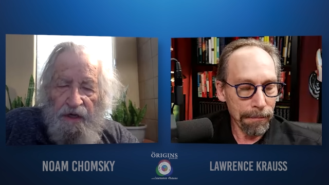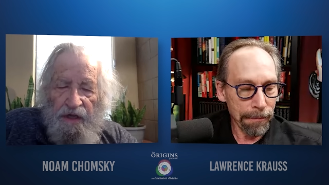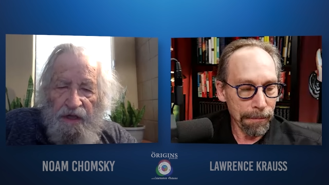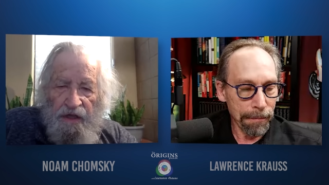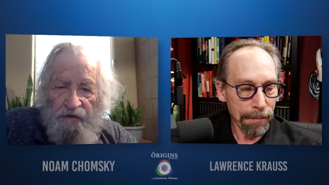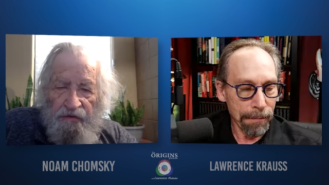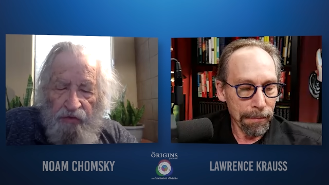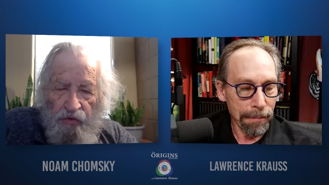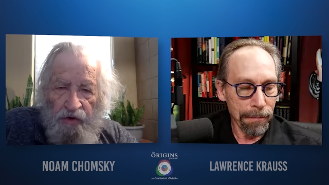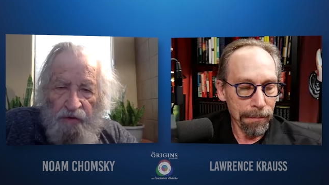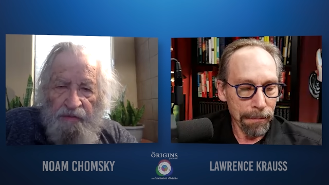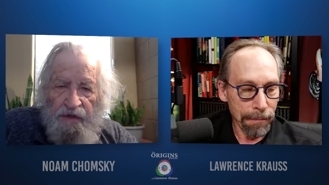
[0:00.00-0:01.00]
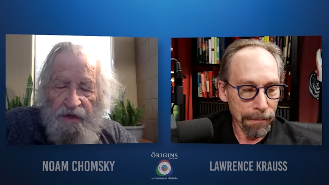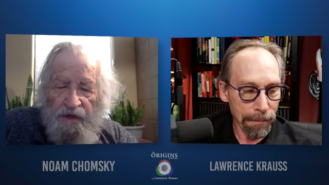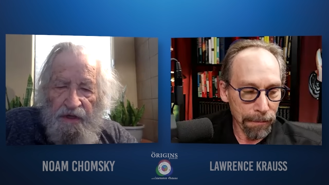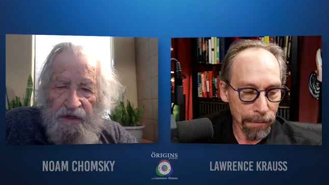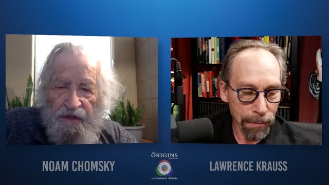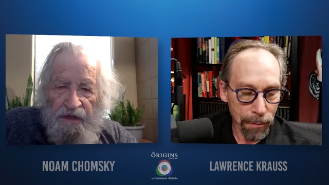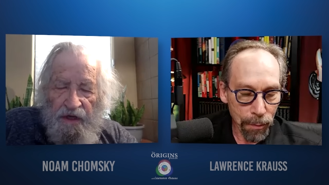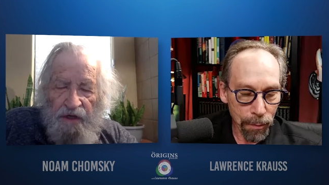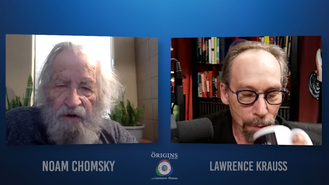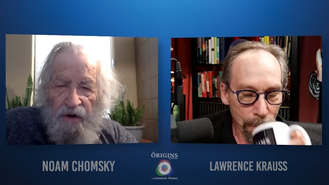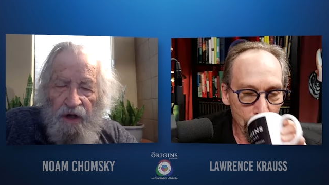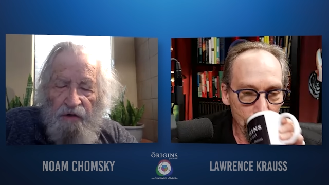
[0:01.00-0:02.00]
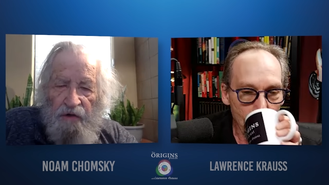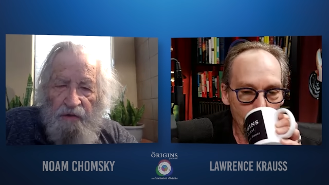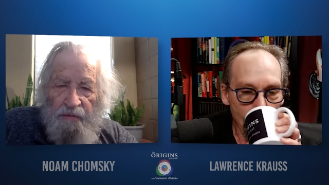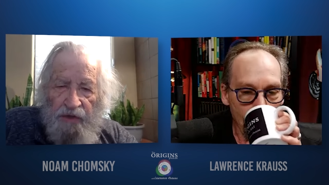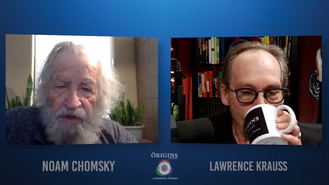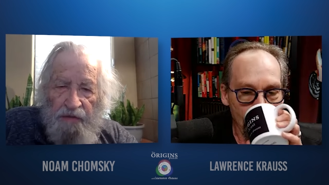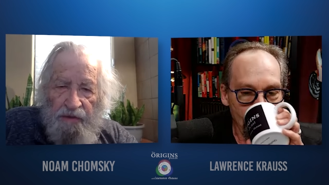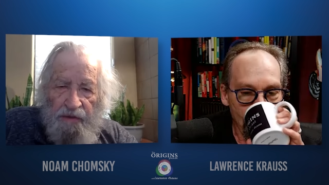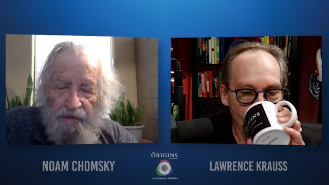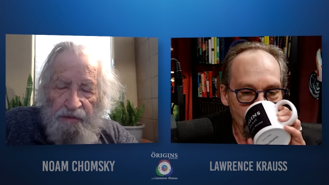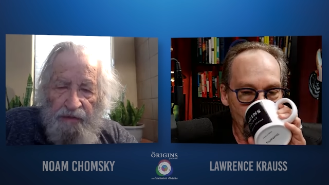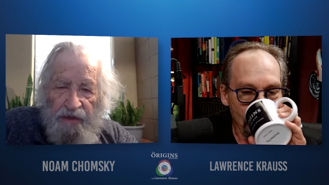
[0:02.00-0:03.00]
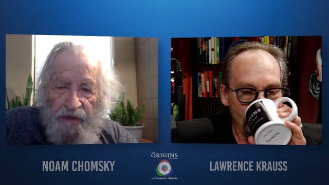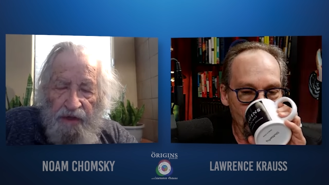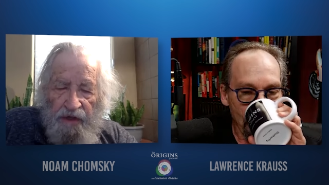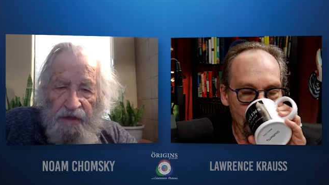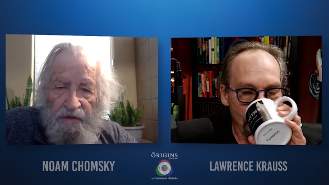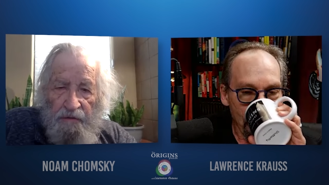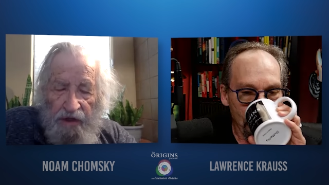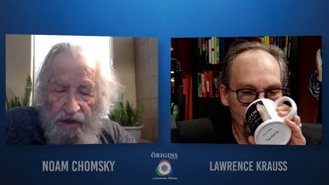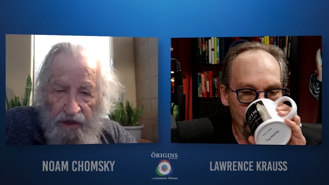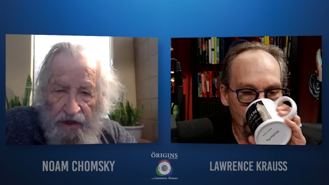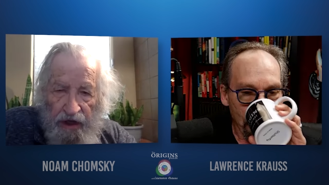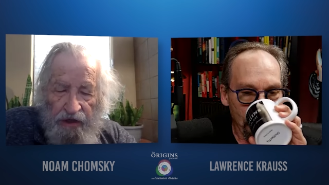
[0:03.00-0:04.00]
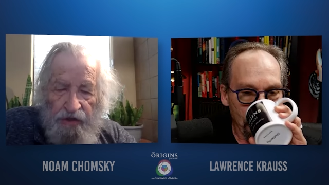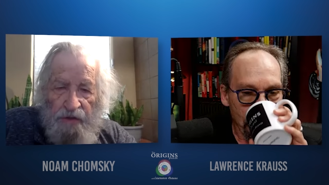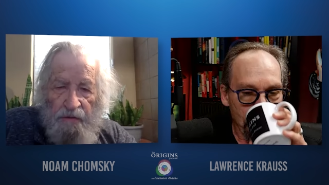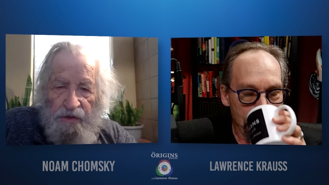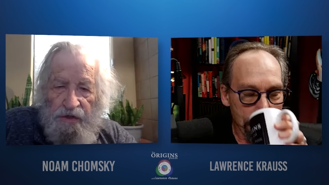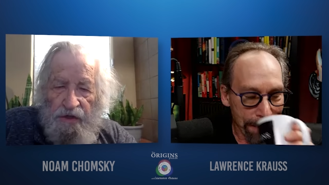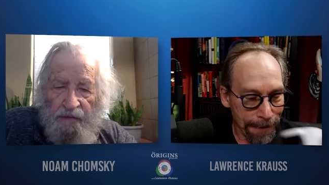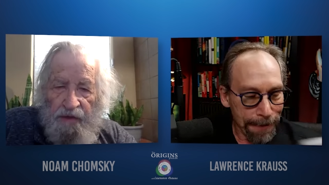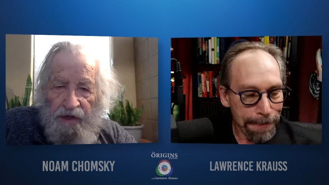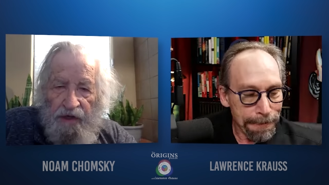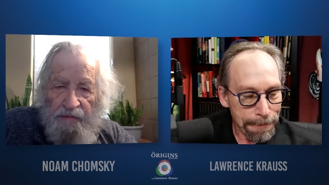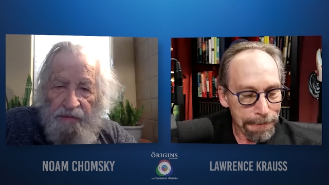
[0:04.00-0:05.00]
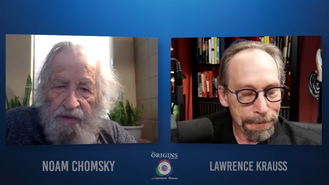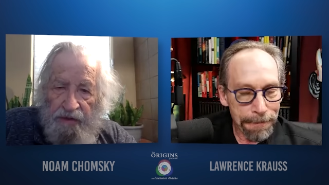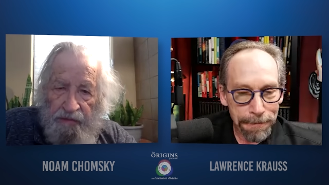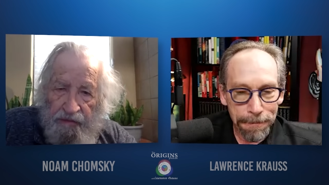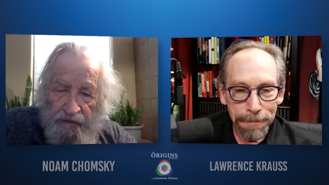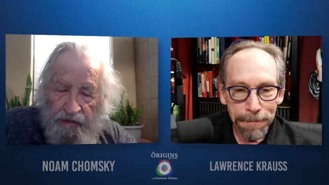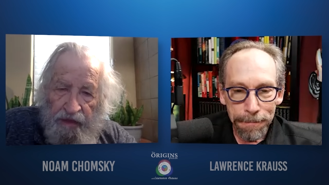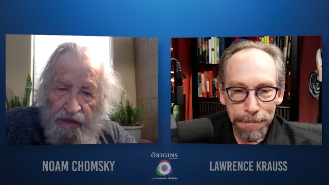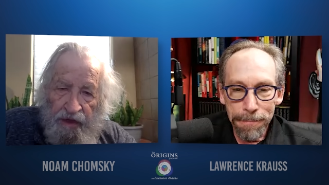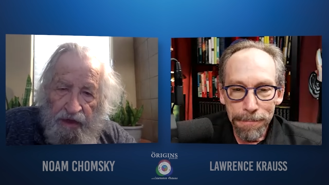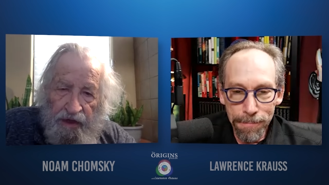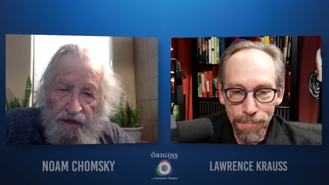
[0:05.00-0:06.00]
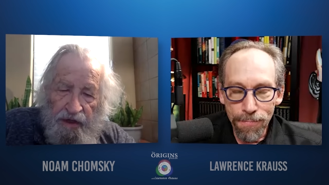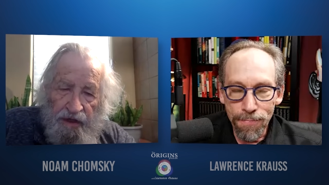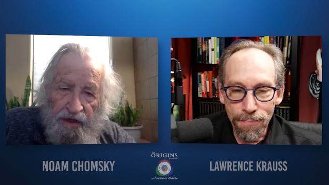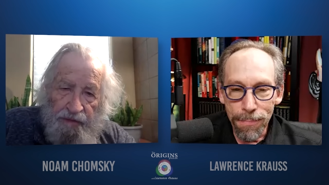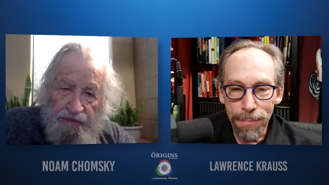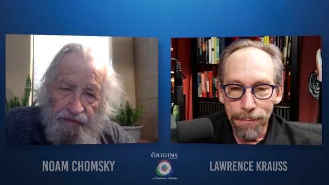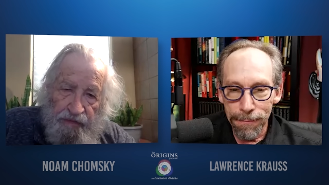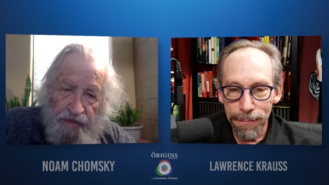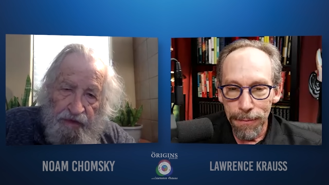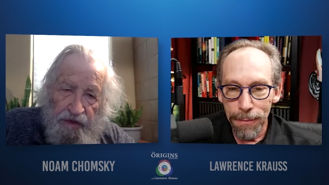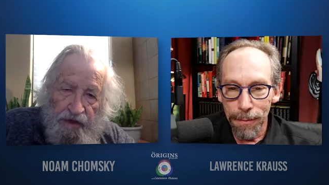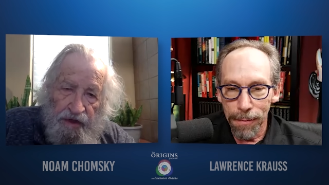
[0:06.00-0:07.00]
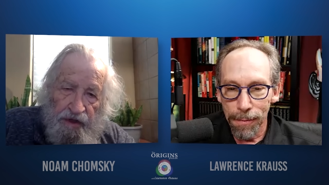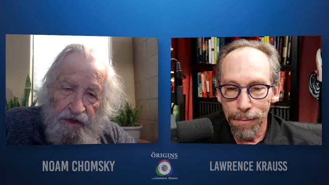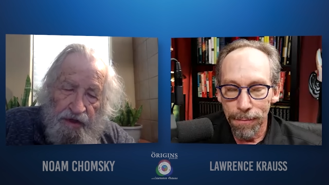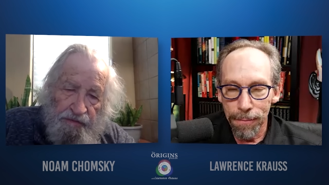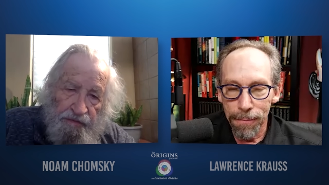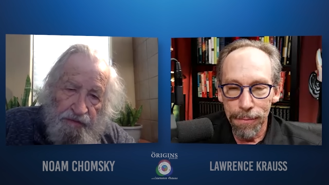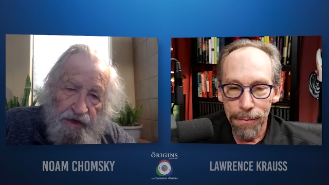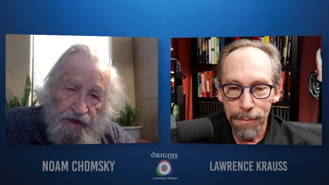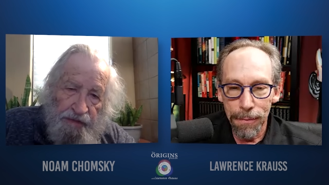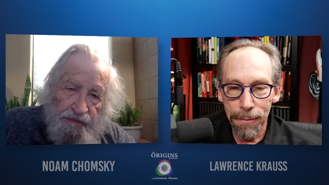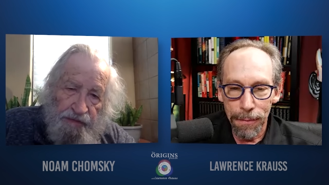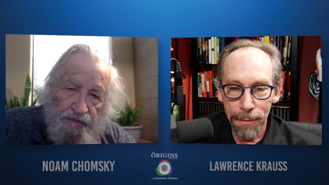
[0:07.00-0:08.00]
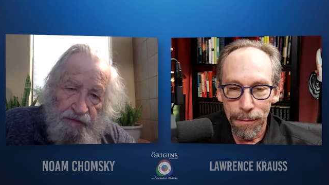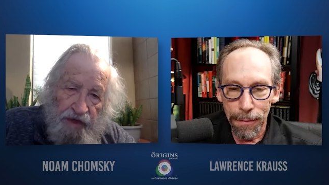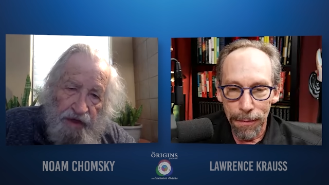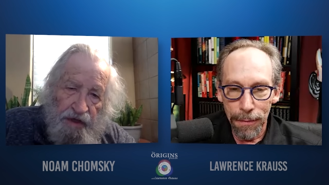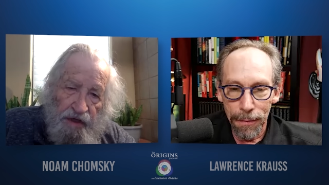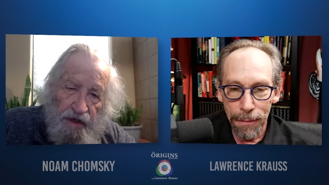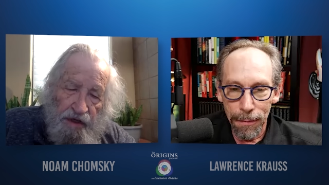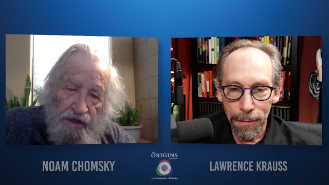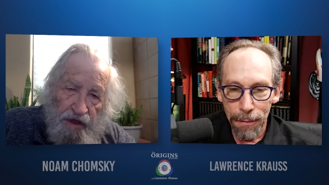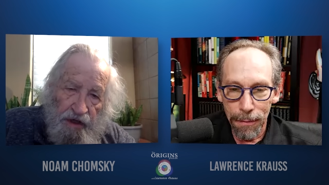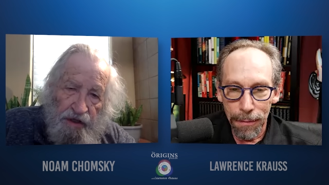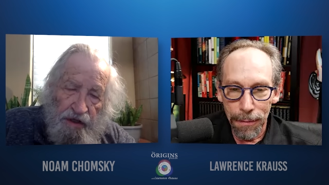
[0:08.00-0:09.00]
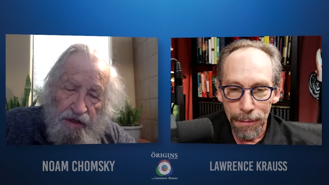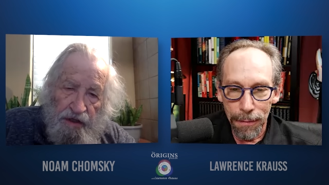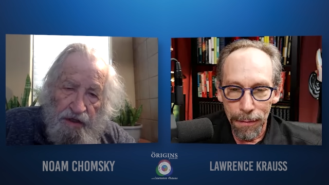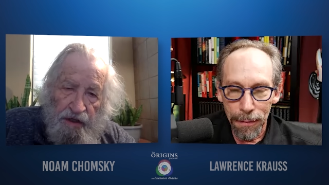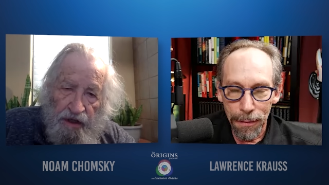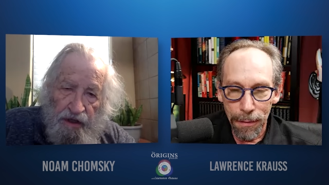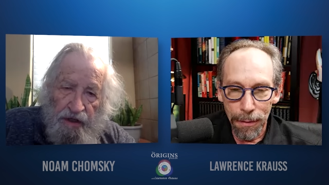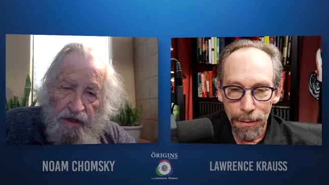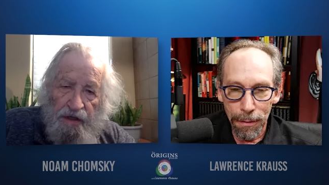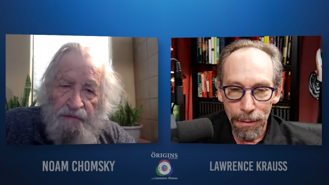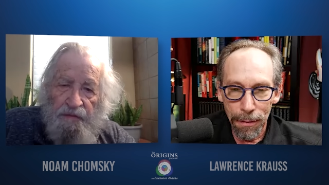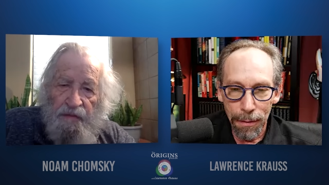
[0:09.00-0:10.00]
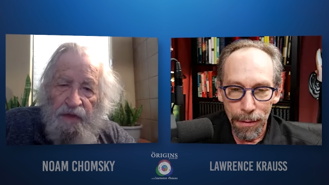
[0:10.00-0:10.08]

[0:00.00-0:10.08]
Speaker 1: informed the Nicaraguan people when the election was coming up in, uh, uh, uh in, in 1990